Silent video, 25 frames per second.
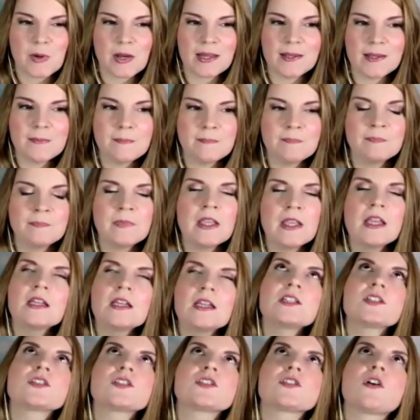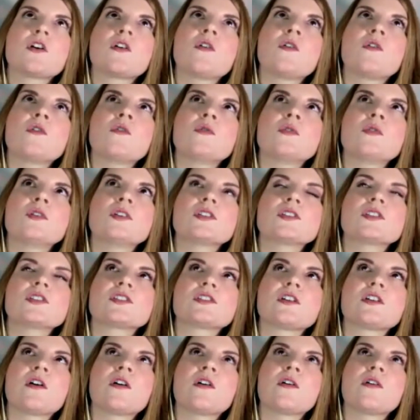right? So,
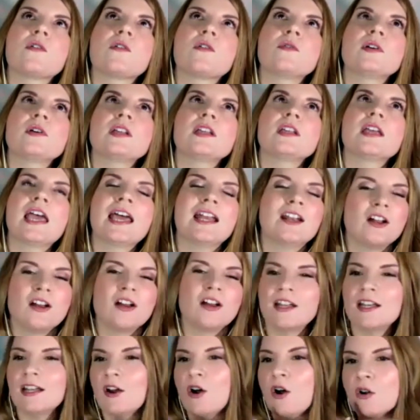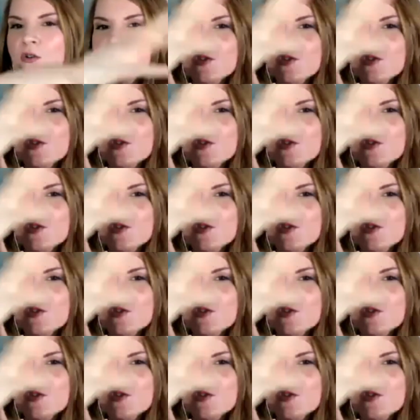so, and, and a